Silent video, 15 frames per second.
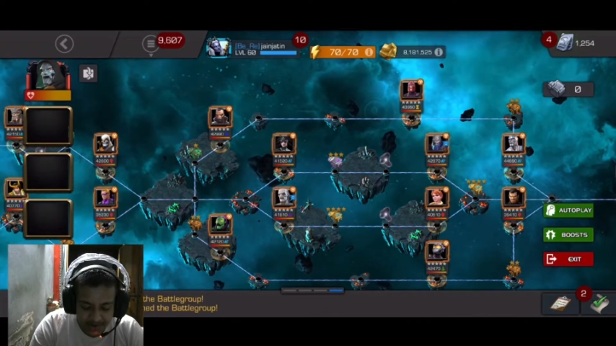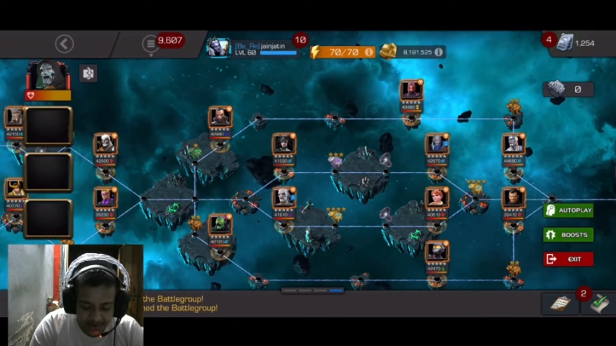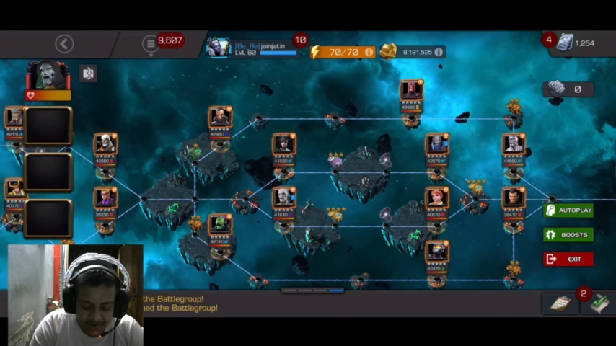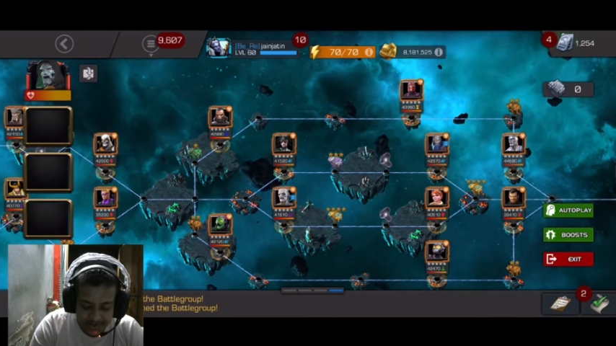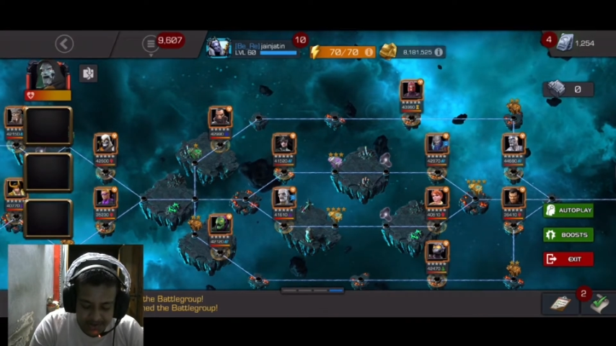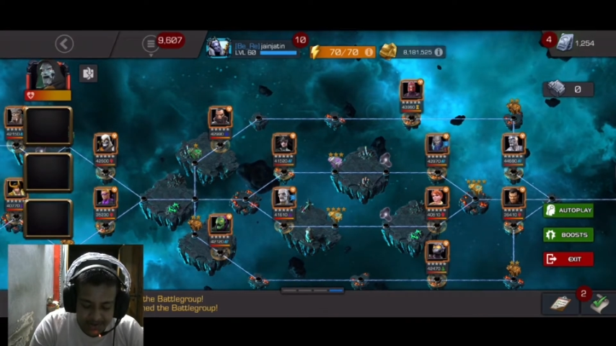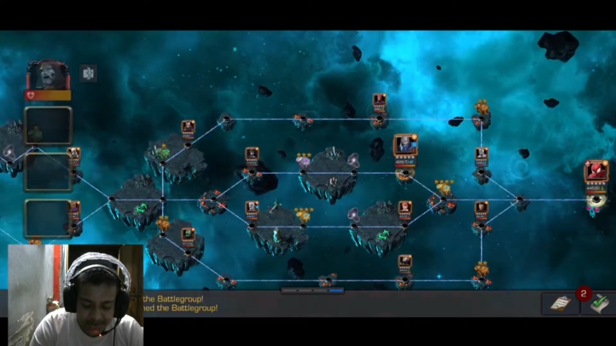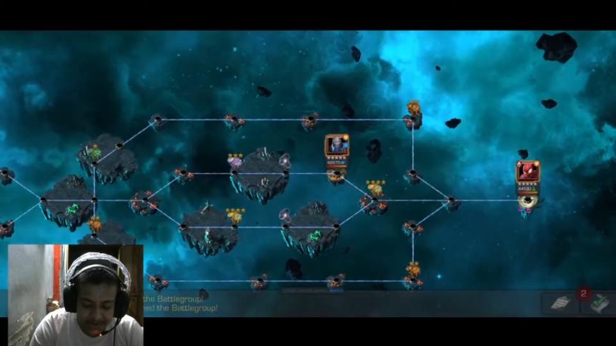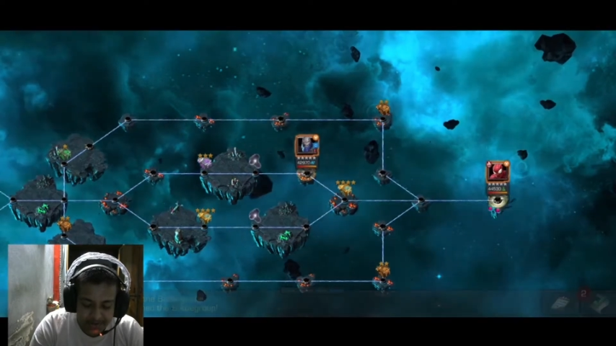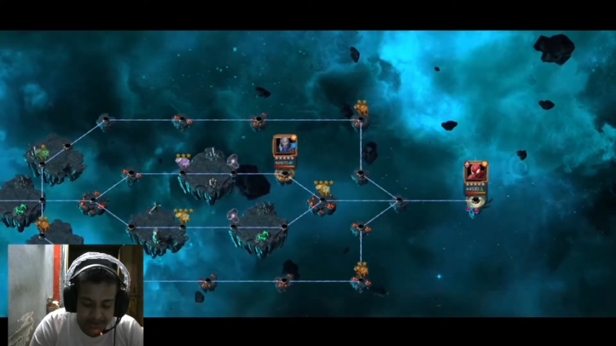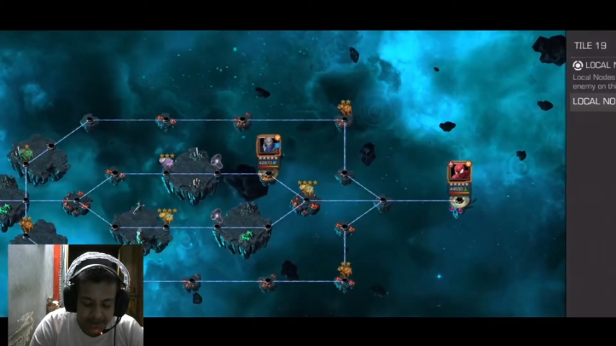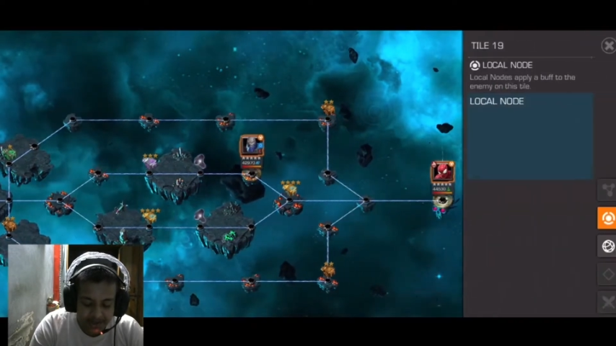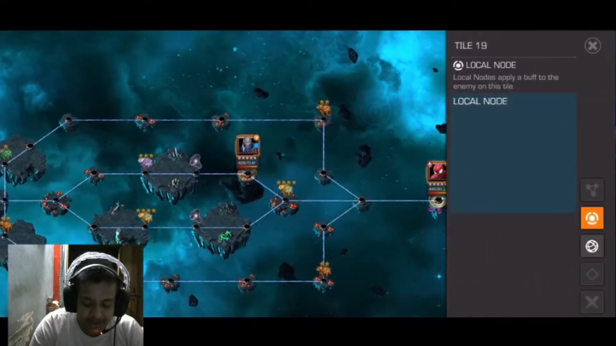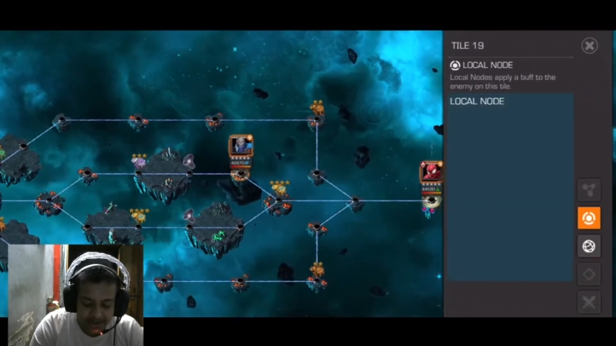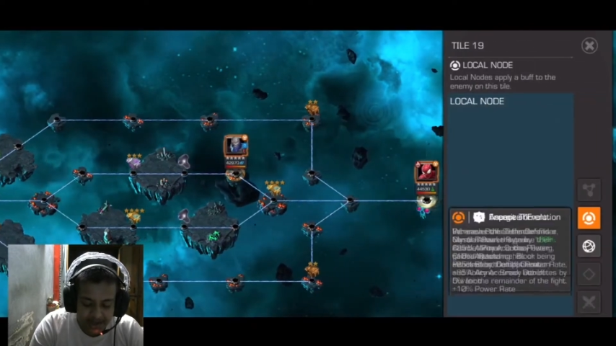It's going to
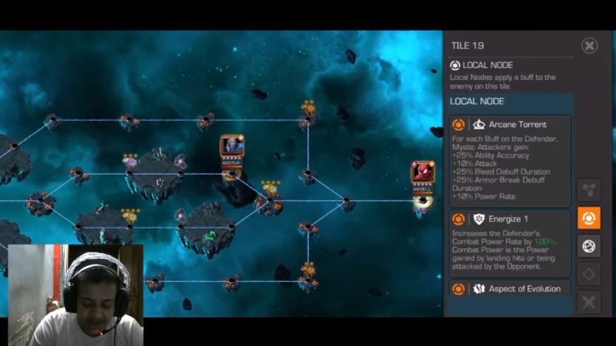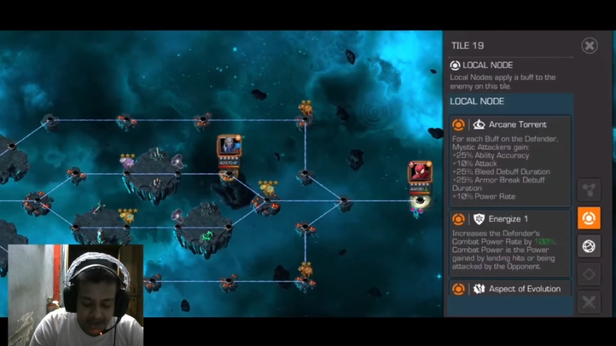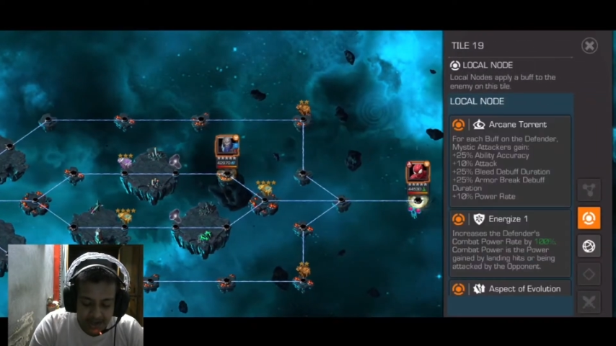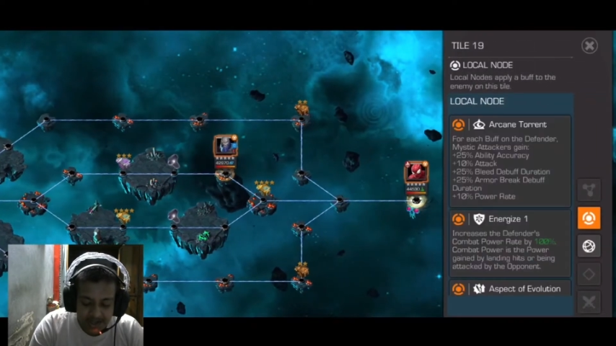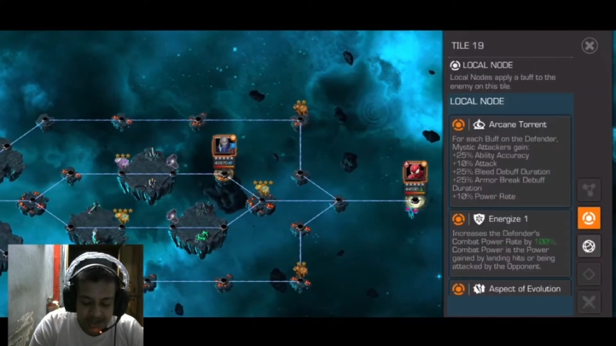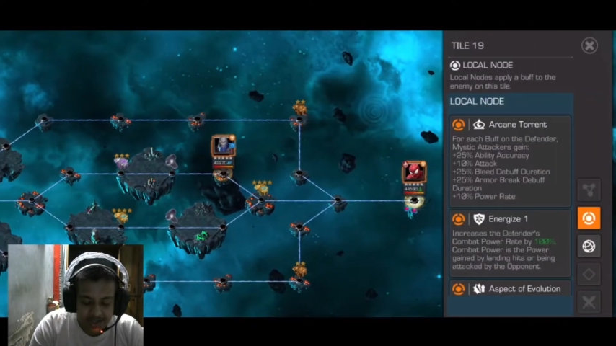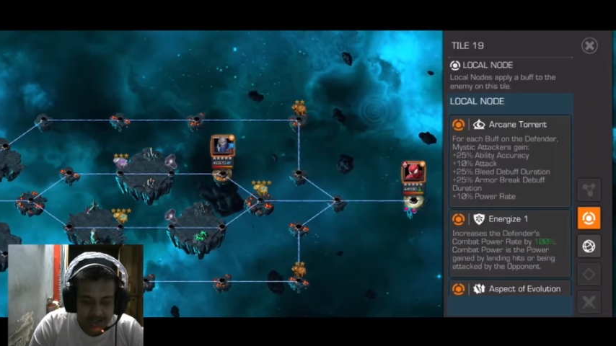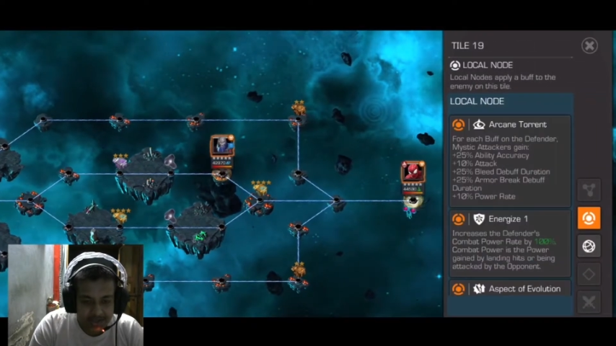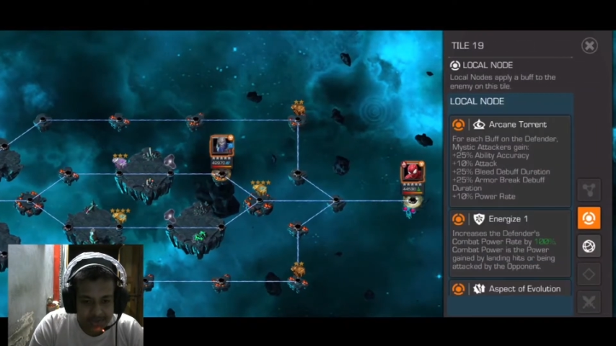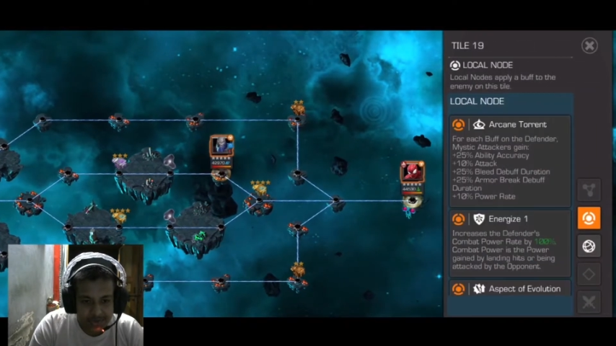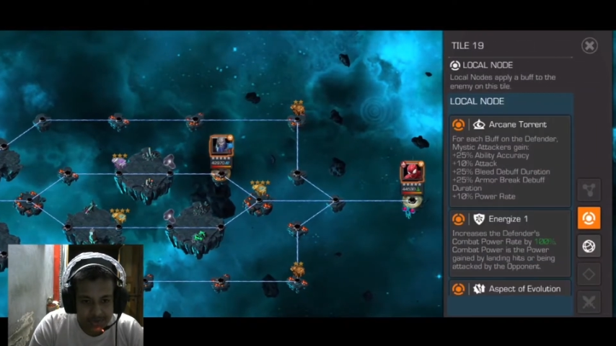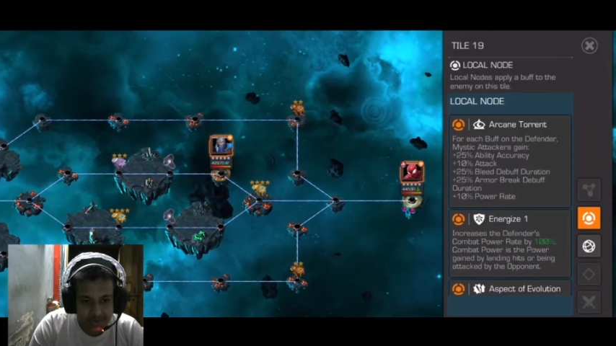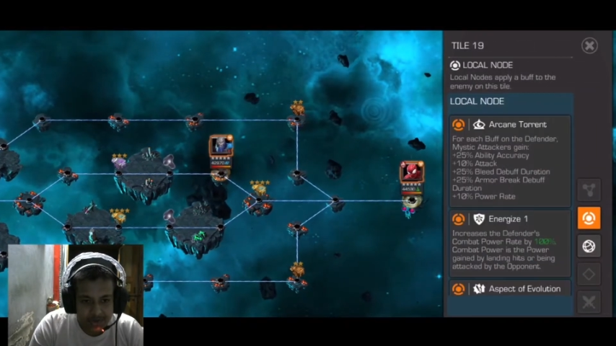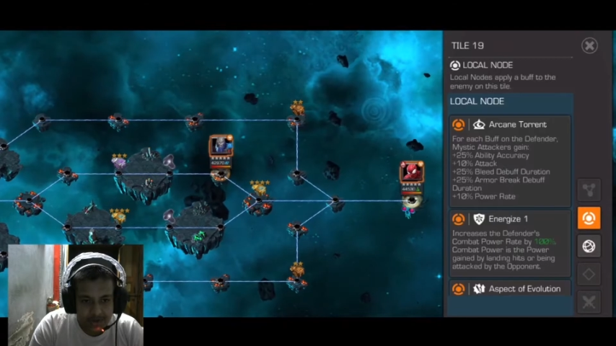be this dude.